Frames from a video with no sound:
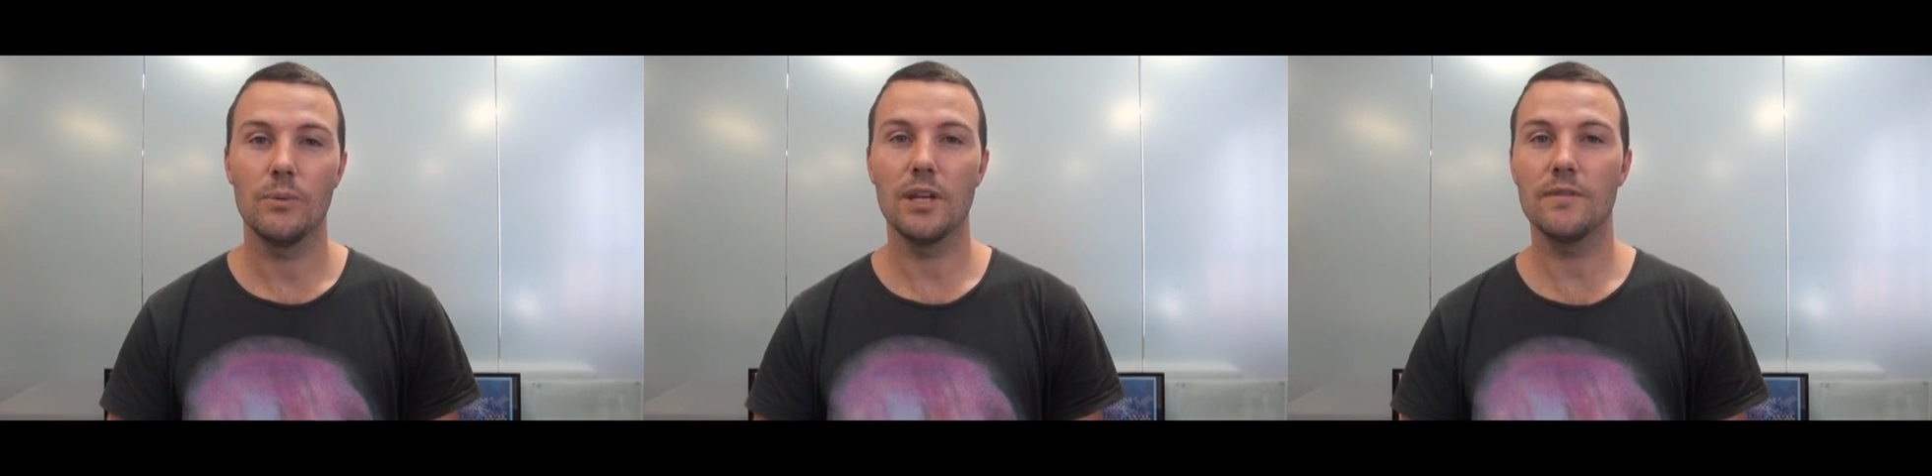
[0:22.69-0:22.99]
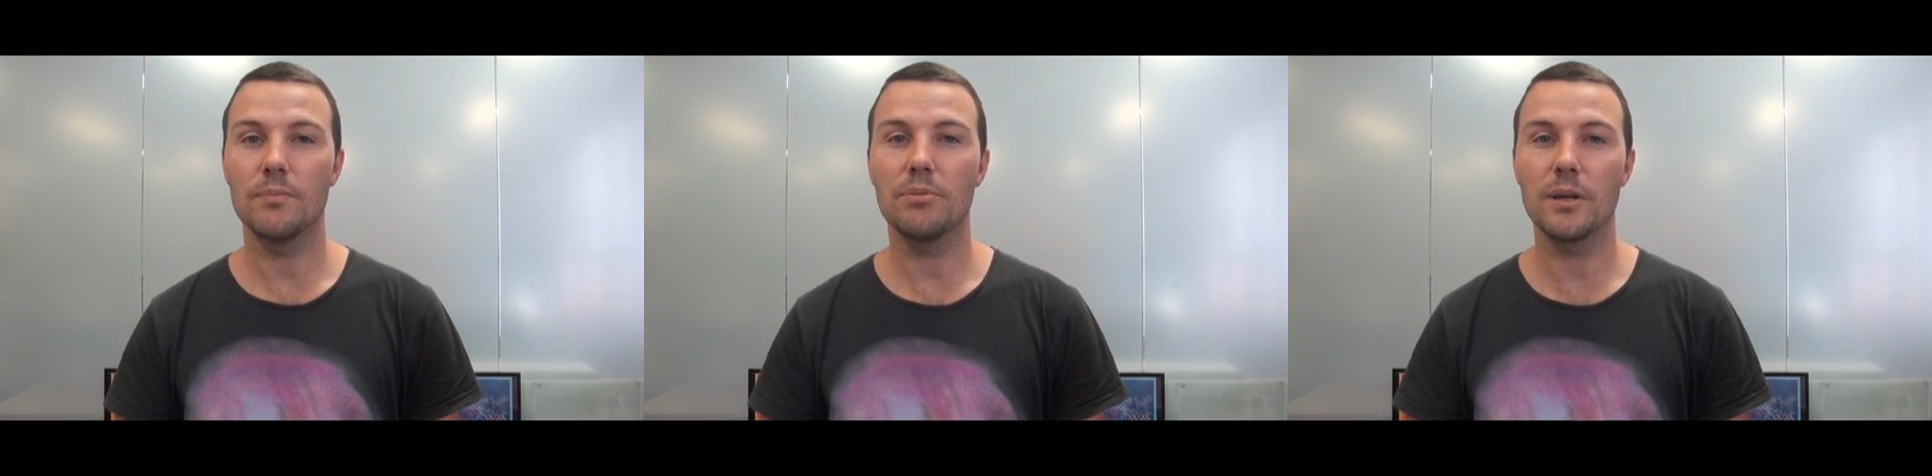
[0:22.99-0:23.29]
we
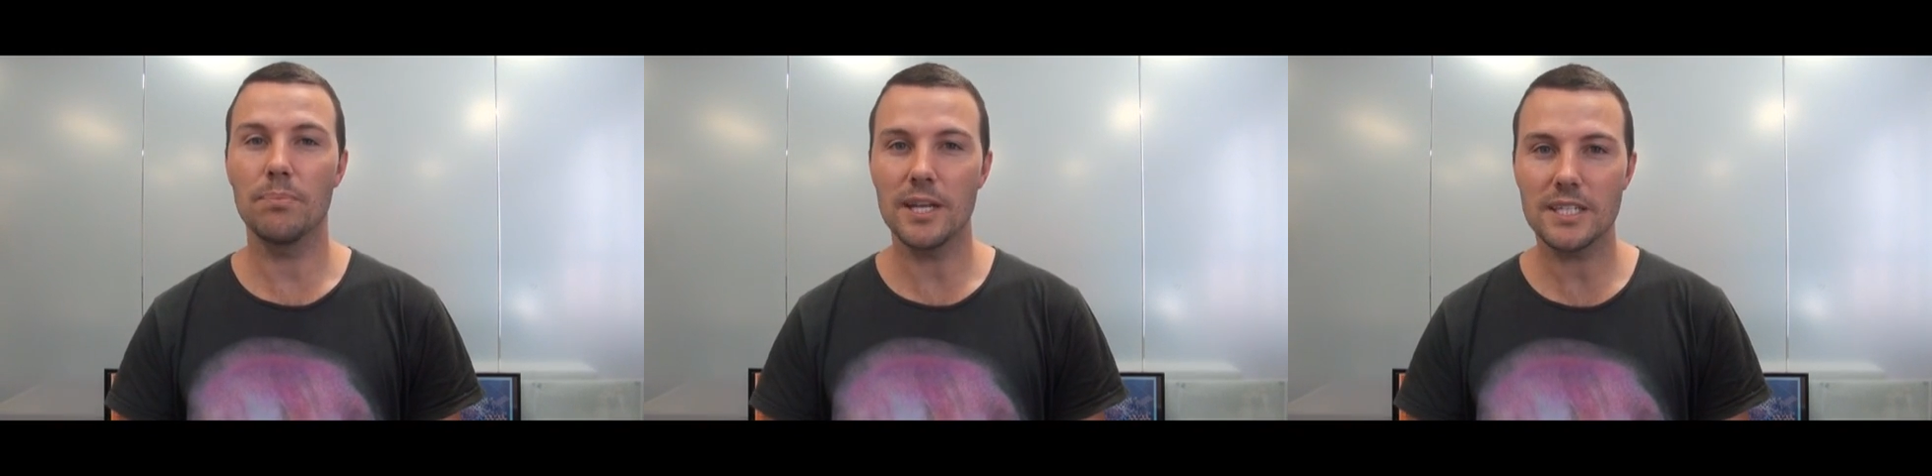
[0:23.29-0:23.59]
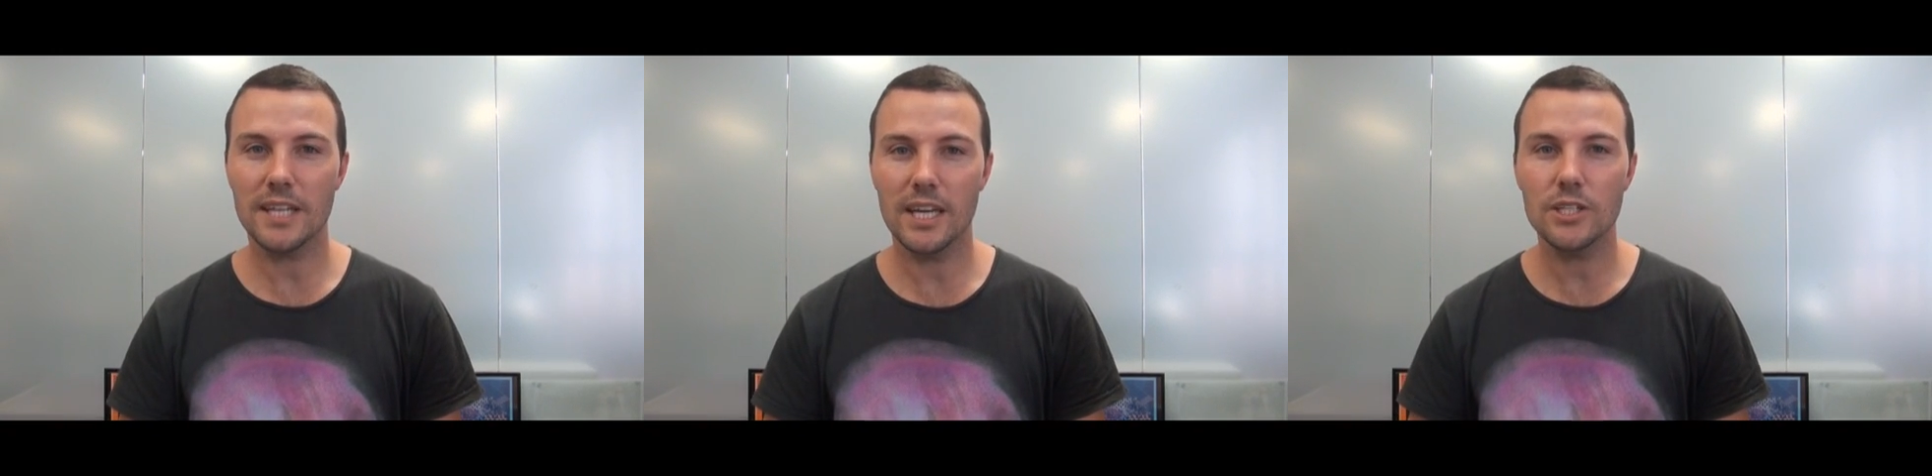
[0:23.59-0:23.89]
live in a pretty
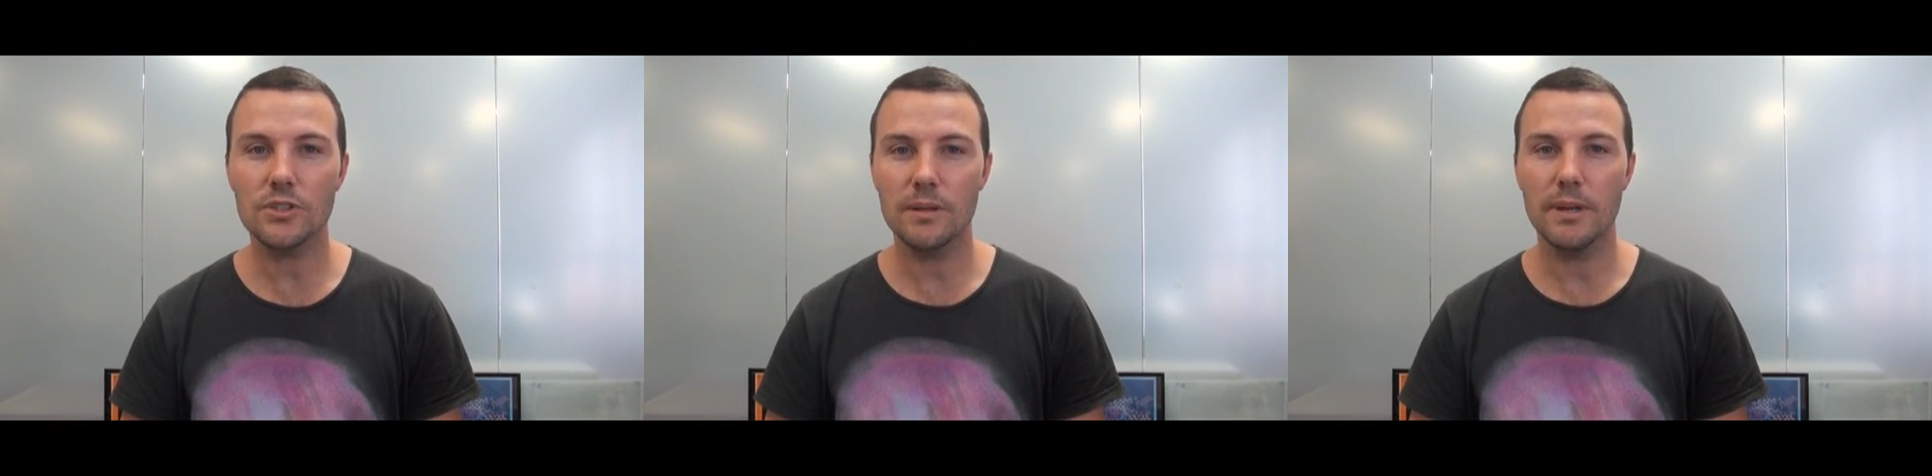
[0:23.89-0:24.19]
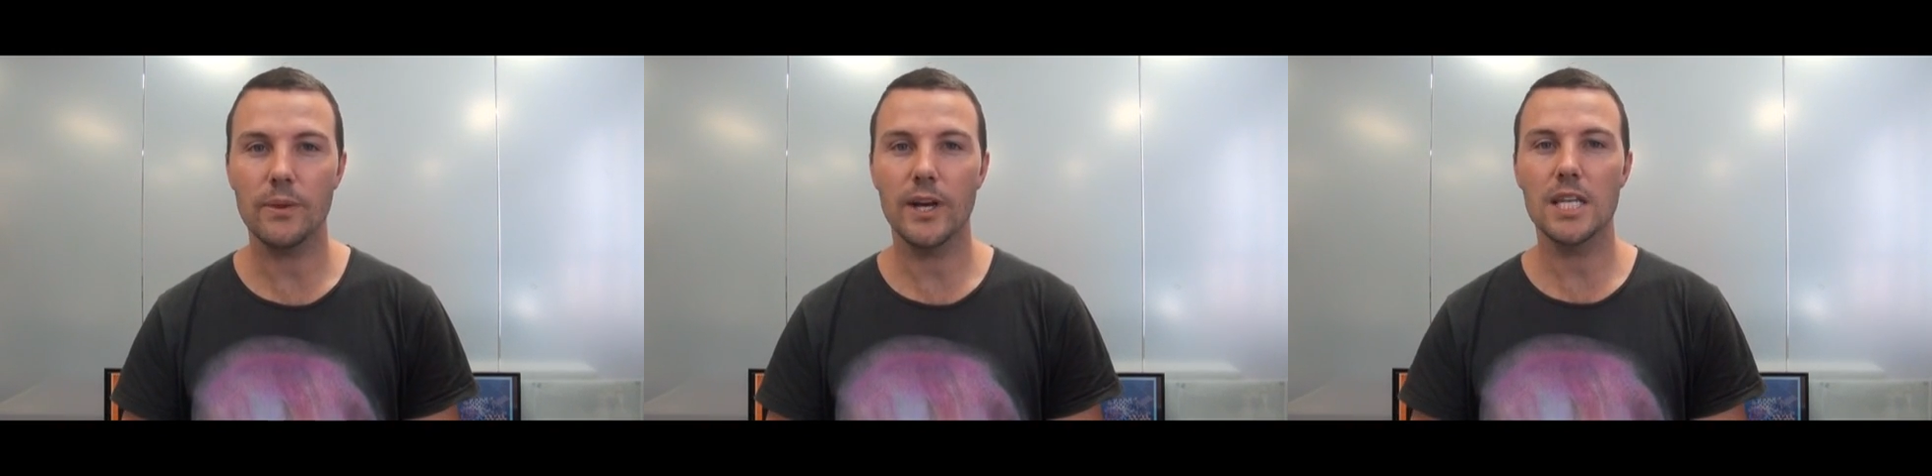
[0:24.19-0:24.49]
blessed country
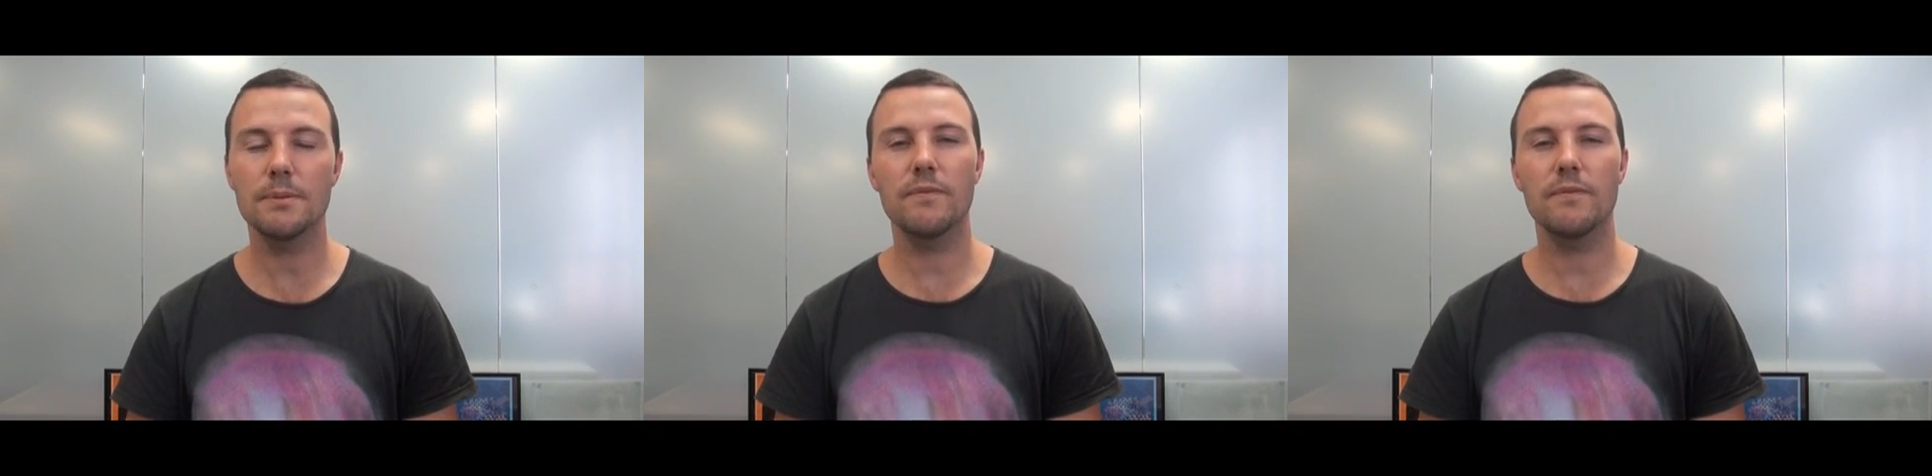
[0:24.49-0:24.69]
in many ways,